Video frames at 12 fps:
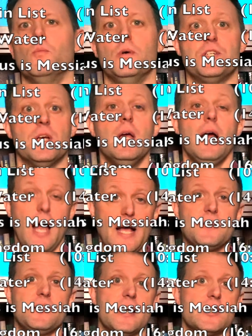which I
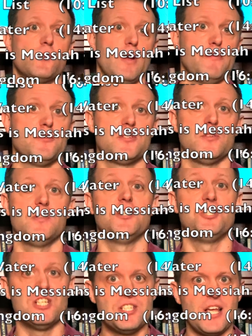see as a reference to the
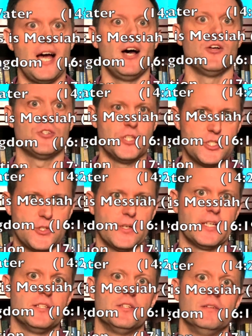Gentiles
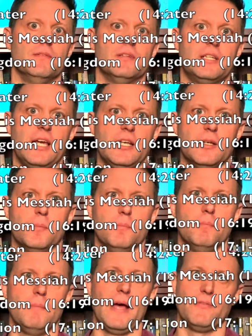entering into the kingdom,
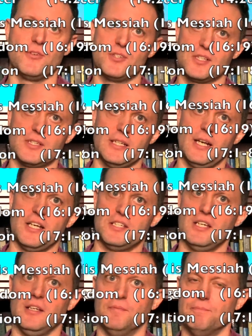Matthew
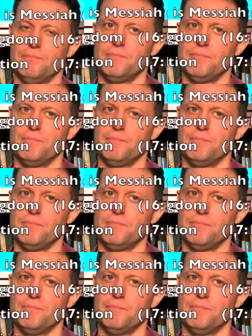16:19.